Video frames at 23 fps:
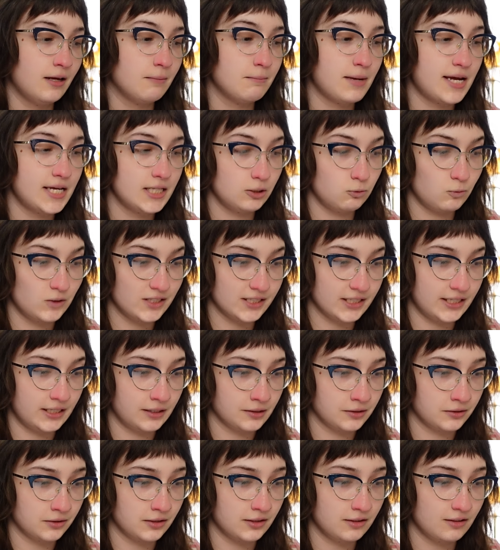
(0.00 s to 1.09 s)
Maitland was
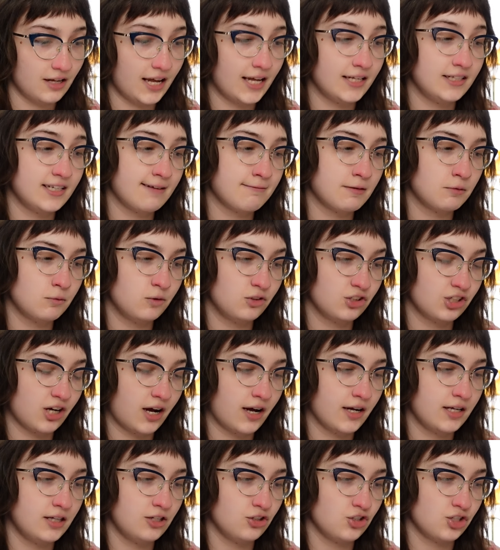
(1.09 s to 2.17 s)
killed, and David was
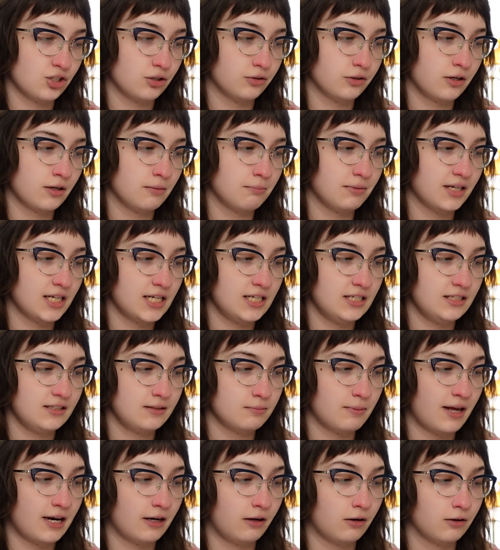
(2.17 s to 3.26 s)
shot in the shoulder, but
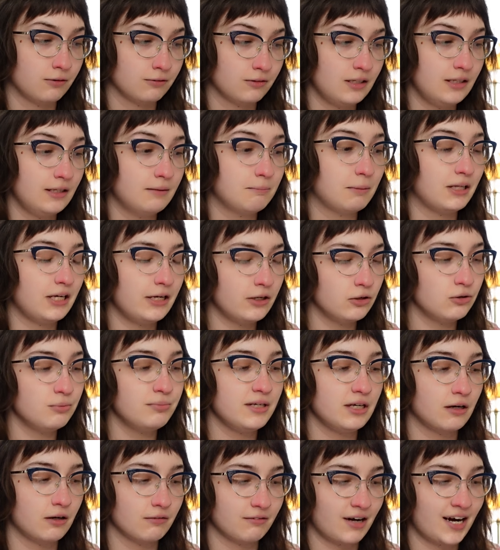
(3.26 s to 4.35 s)
he'll
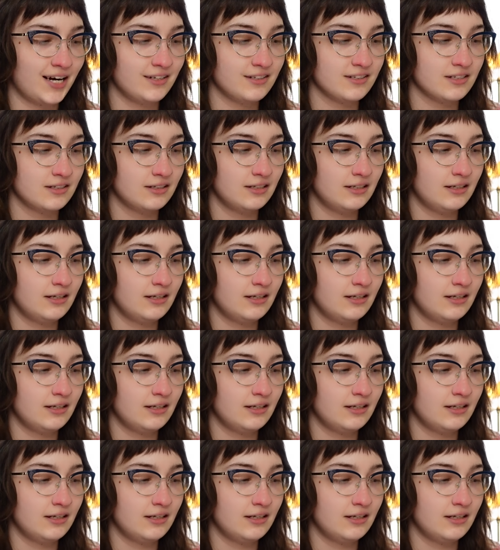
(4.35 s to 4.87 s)
be all right.